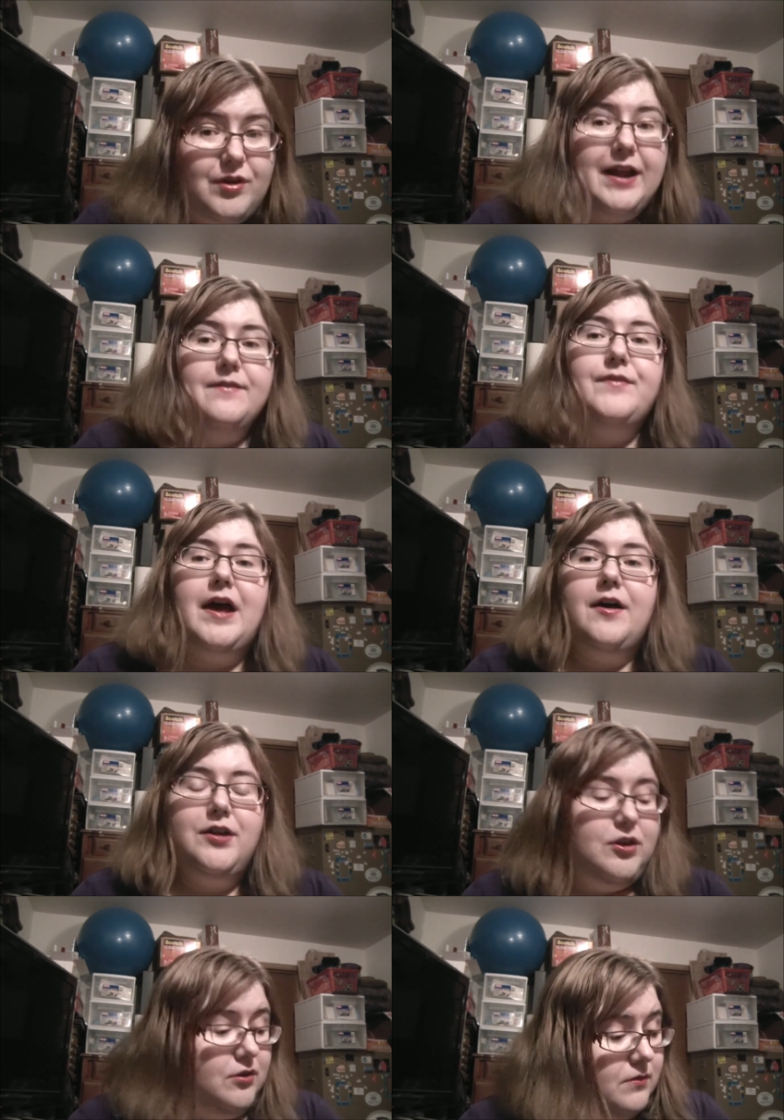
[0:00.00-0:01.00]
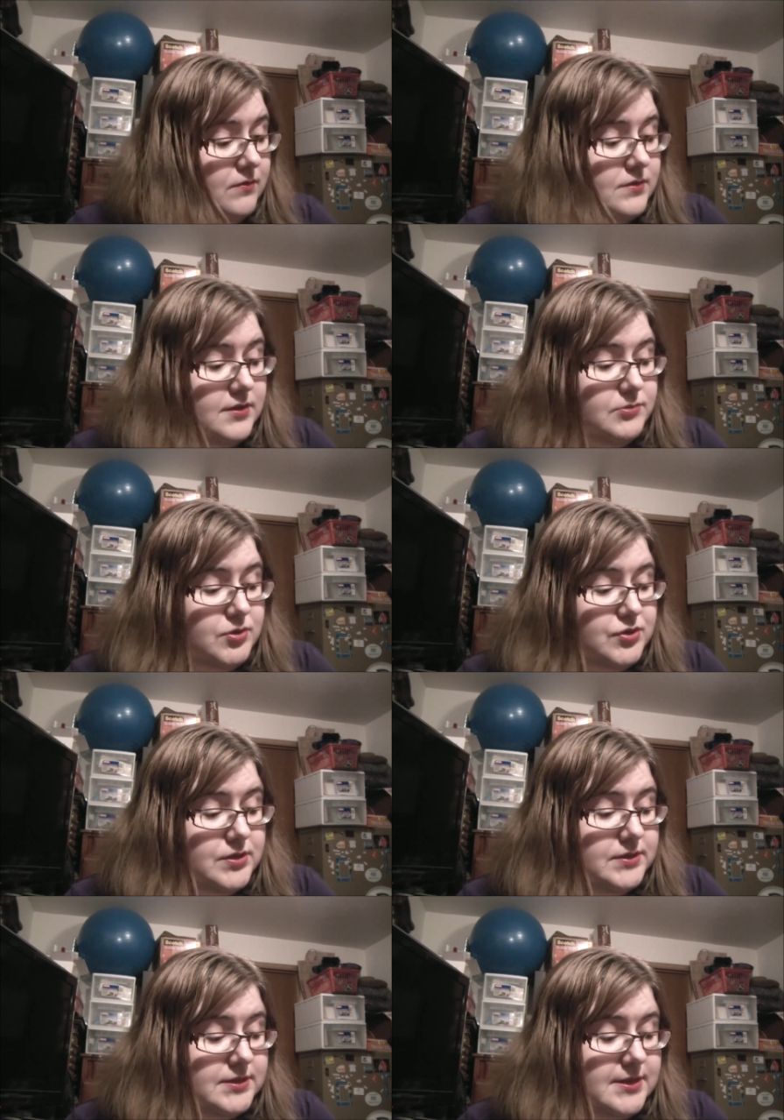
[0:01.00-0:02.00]
great value,
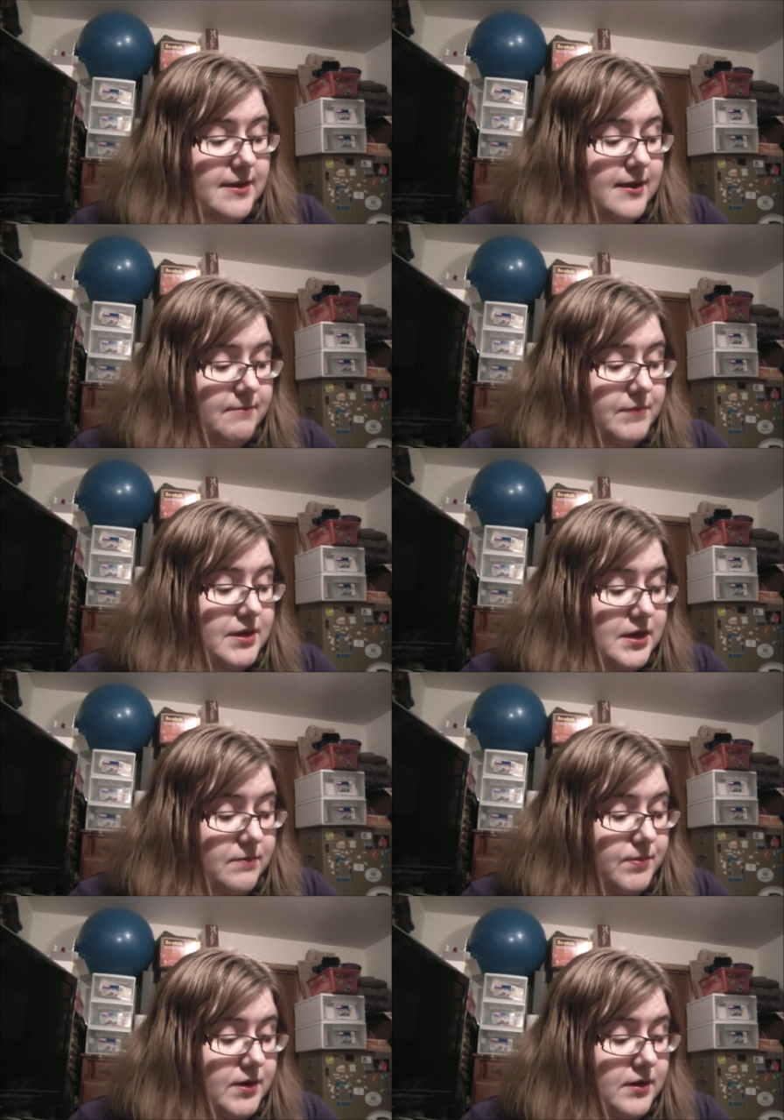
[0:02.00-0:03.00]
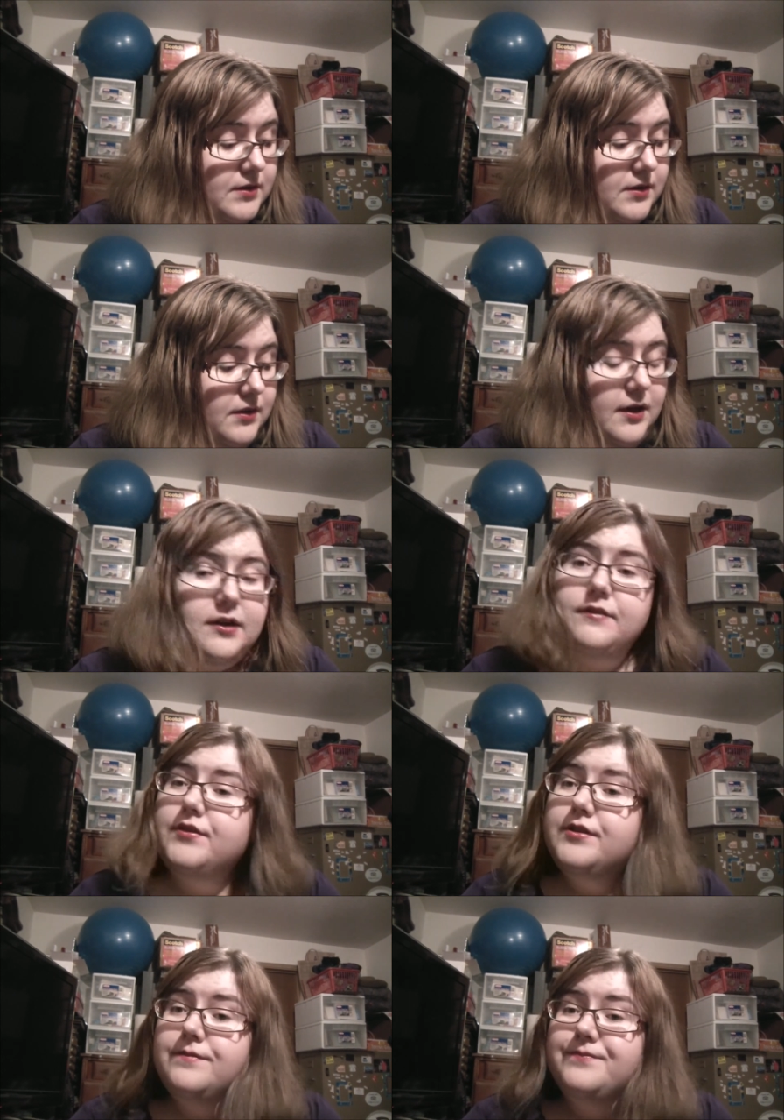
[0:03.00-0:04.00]
especially since I am keeping a lot
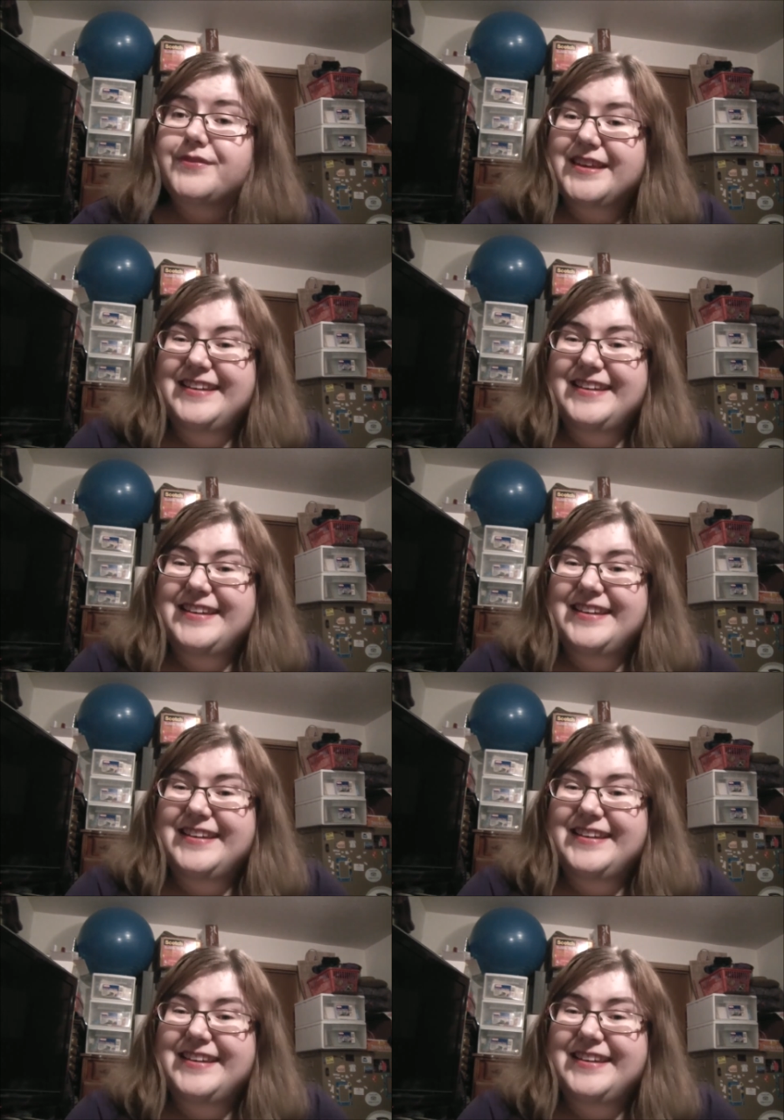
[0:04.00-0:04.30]
of it.